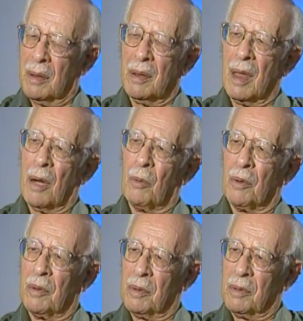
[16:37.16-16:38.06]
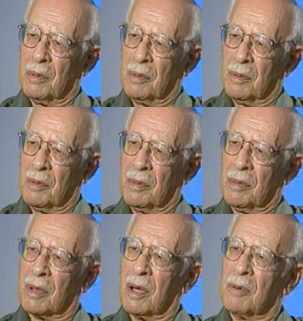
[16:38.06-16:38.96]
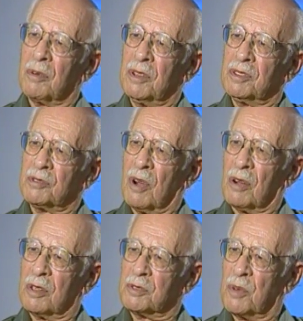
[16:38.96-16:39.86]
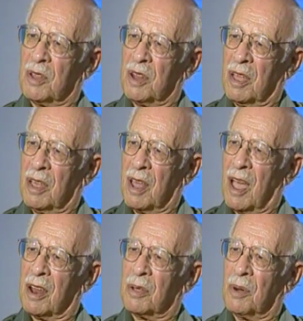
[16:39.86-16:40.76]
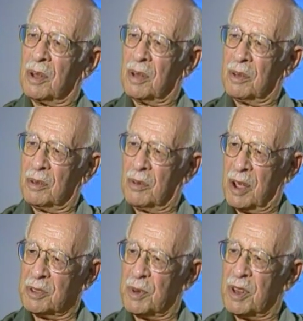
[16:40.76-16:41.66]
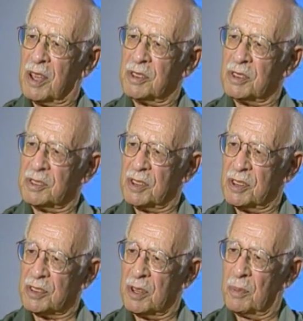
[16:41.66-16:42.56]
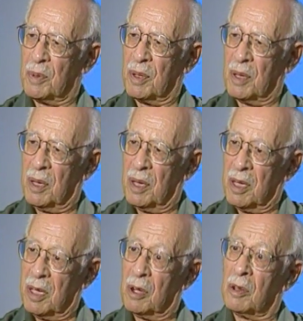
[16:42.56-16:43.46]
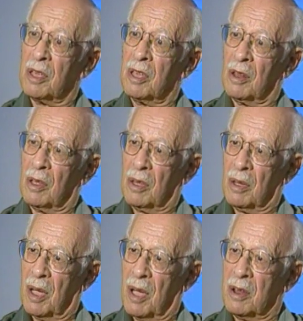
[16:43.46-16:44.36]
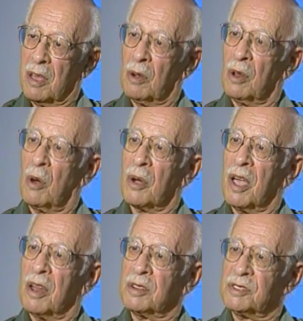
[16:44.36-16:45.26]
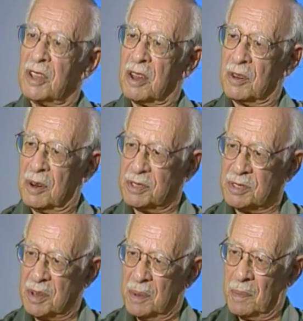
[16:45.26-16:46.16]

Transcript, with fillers: Now, the country struggles with an inadequate transportation system Ill and ill-located centers.